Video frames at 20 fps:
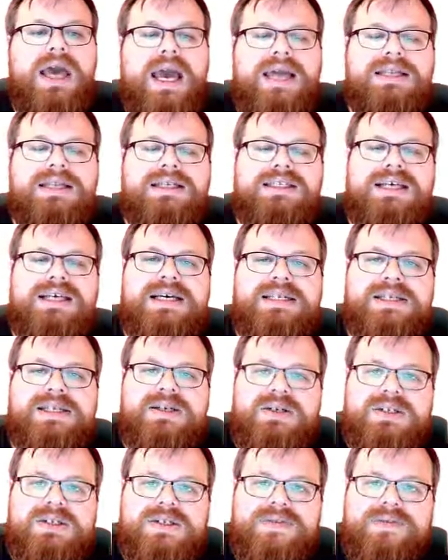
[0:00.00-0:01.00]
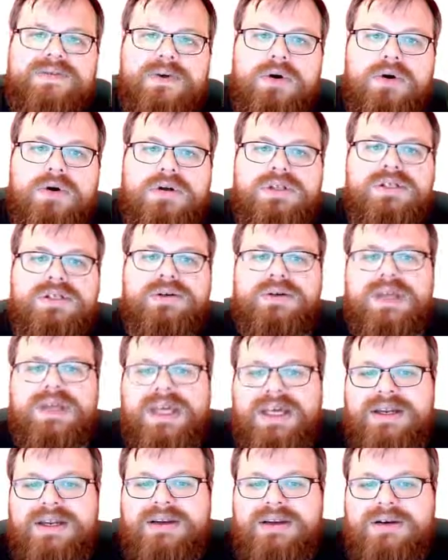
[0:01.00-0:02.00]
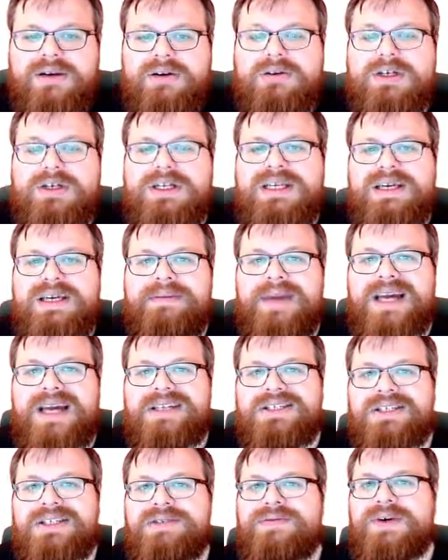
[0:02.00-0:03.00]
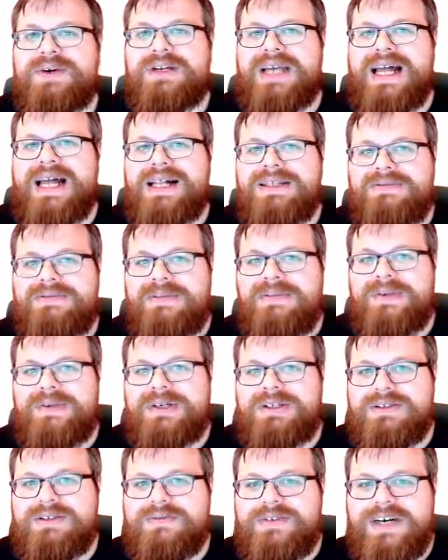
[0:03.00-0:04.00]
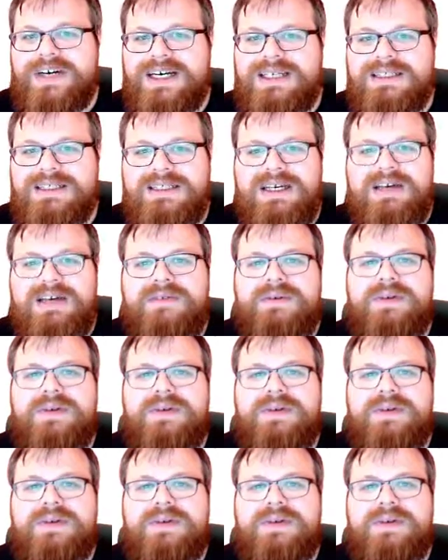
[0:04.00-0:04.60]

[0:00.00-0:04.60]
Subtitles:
And it has cost 4, so you can already imagine what else we want to find.